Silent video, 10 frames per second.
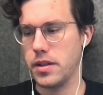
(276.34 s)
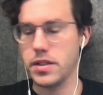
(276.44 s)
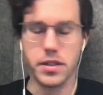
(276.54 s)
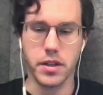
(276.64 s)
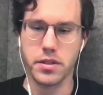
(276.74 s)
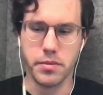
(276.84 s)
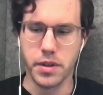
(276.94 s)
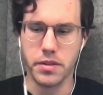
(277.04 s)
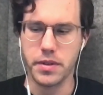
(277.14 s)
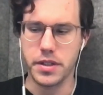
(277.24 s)
this is also
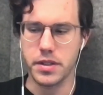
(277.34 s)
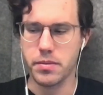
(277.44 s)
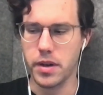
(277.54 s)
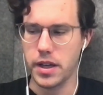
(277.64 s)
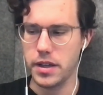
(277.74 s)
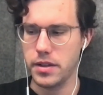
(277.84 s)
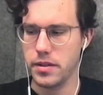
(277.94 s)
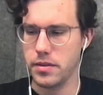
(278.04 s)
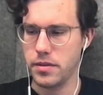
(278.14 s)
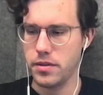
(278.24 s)
one of the reasons why
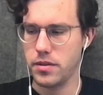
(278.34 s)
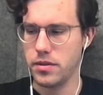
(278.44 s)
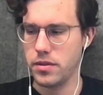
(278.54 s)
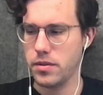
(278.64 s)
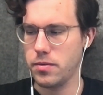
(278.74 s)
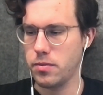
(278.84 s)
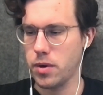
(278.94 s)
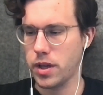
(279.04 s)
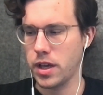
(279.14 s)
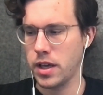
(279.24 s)

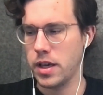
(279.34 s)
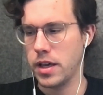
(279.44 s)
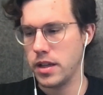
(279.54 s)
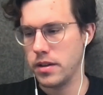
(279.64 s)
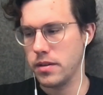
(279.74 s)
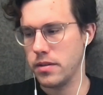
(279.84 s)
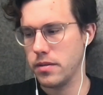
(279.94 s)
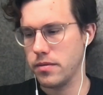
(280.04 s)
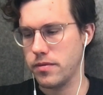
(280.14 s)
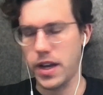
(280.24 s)
working in
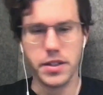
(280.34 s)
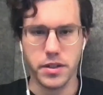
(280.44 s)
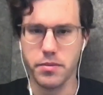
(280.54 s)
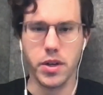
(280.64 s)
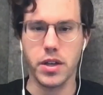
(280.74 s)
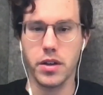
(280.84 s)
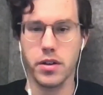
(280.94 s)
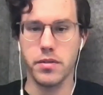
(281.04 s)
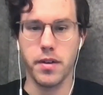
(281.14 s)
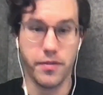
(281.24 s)
fashion, working
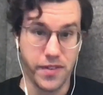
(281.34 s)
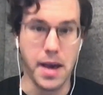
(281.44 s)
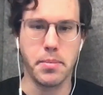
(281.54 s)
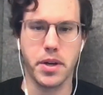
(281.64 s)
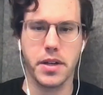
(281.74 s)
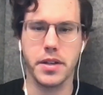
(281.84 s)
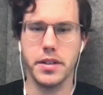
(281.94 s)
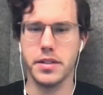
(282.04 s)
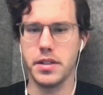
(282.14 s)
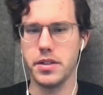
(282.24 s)
on a fabric
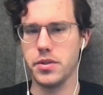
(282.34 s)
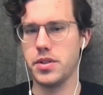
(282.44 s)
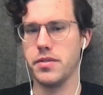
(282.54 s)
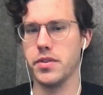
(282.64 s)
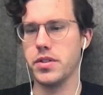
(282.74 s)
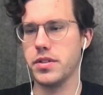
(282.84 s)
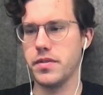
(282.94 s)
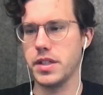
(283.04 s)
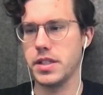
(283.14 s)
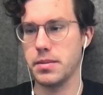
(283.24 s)
is an interesting version
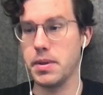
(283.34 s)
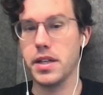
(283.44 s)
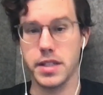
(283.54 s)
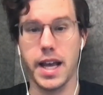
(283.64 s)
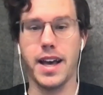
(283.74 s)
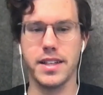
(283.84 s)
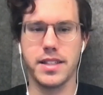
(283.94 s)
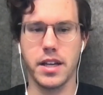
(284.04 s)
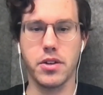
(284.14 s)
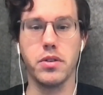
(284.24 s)
of this, is because it
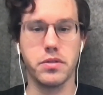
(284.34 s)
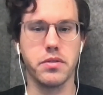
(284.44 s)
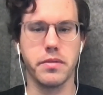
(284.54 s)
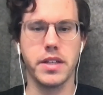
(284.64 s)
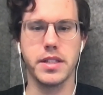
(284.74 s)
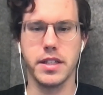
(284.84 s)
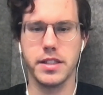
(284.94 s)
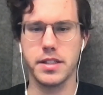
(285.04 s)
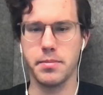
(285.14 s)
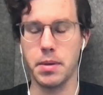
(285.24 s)
has that cultural
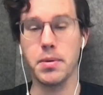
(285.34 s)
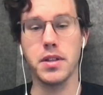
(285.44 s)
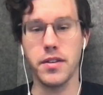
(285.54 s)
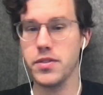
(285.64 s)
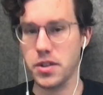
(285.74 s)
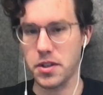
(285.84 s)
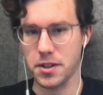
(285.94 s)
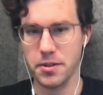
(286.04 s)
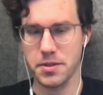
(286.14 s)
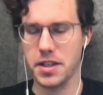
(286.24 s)
resonance. People love their
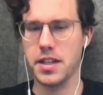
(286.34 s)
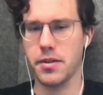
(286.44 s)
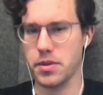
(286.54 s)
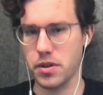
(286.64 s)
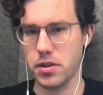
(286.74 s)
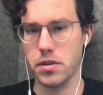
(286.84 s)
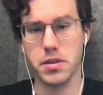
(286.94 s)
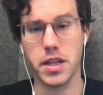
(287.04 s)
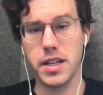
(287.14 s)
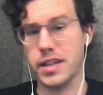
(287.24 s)
clothes, they connect with their
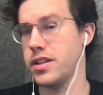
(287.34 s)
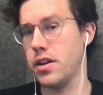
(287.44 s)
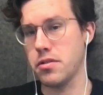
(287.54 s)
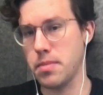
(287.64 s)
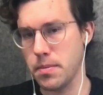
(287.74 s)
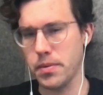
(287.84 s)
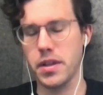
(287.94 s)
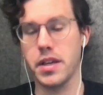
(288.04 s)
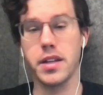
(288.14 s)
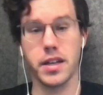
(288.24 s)
clothes, they connect to other
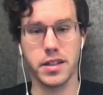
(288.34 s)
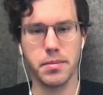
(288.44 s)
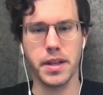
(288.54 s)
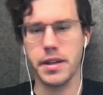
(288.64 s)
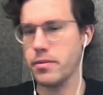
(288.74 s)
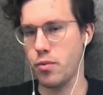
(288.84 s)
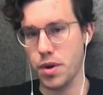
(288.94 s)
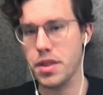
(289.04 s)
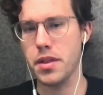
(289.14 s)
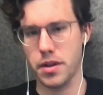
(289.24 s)
people, they connect to the planet
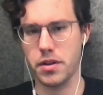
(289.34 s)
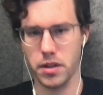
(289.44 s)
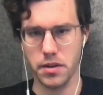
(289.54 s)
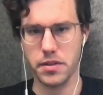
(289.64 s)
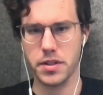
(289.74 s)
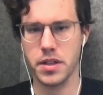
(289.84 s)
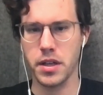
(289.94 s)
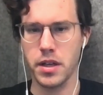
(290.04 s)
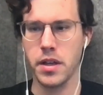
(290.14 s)
with their clothes.